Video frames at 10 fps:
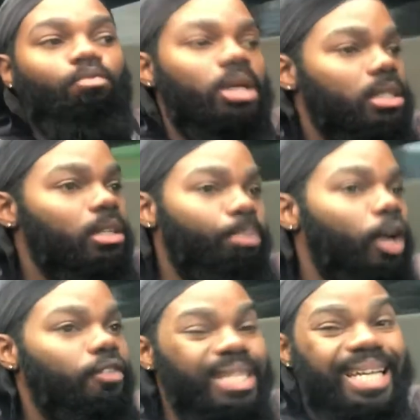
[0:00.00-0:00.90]
it's the
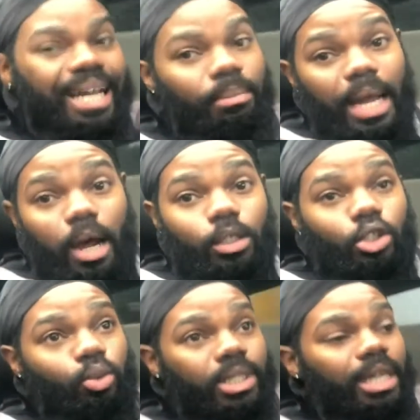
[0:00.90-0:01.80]
perfect time now to
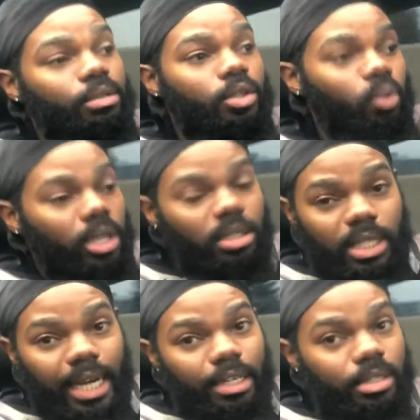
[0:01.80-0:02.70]
switch out to winter
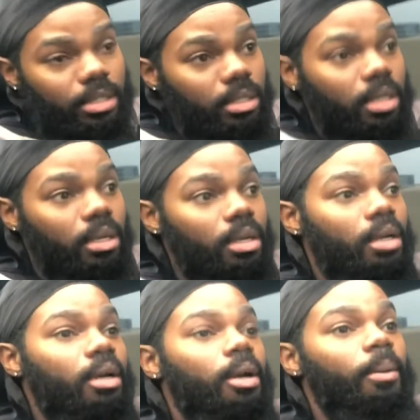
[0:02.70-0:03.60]
tires.
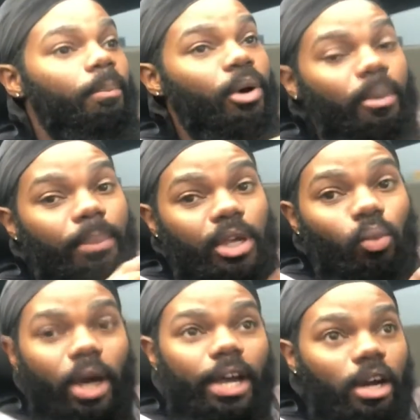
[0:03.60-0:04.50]
But
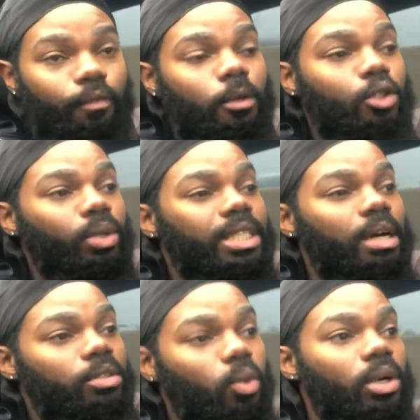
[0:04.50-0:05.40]
beware, if you switch
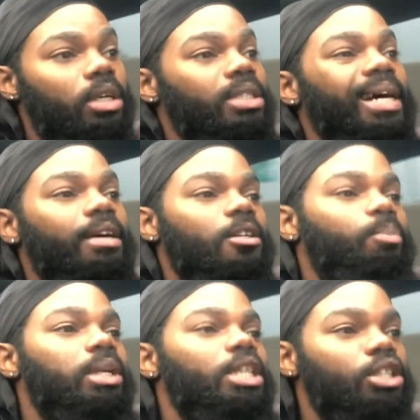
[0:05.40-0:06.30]
out to winter tires,
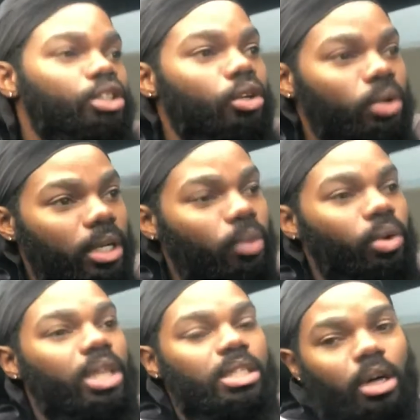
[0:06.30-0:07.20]
please do it
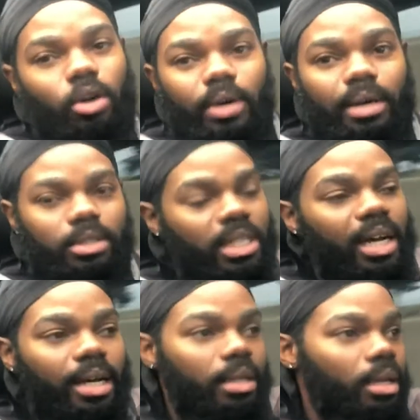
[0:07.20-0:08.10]
when it's cold
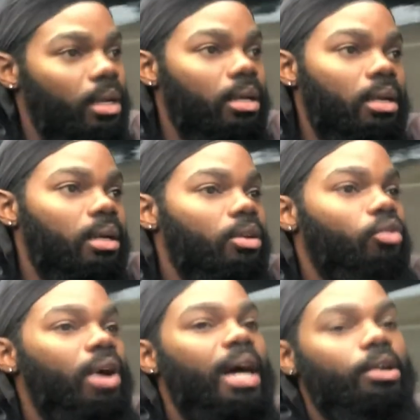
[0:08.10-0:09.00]
outside.
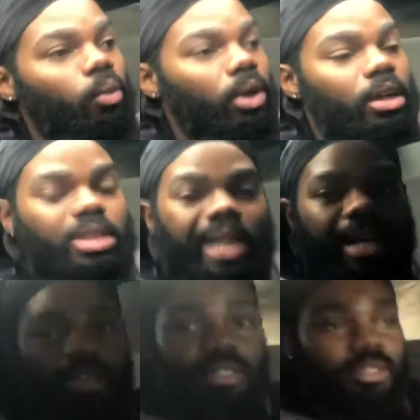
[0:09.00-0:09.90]
Riding on winter tires